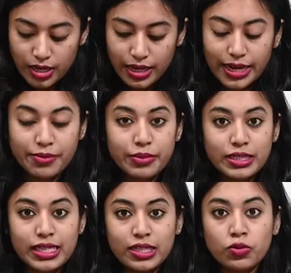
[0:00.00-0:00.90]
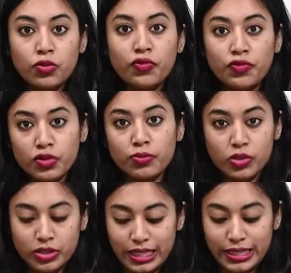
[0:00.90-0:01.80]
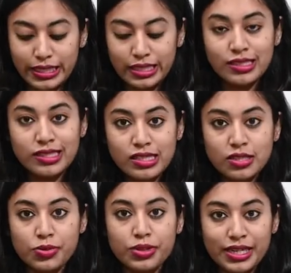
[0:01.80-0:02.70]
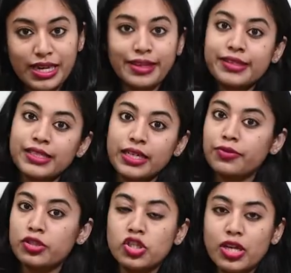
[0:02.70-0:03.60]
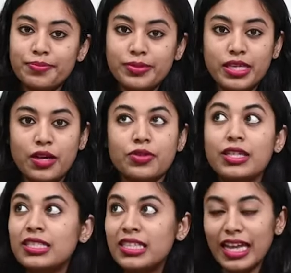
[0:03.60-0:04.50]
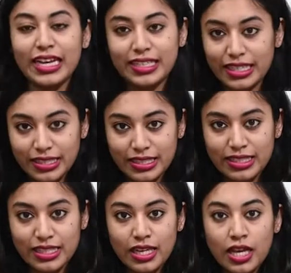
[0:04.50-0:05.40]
let me tell you few more details so the next thing which comes down is lightings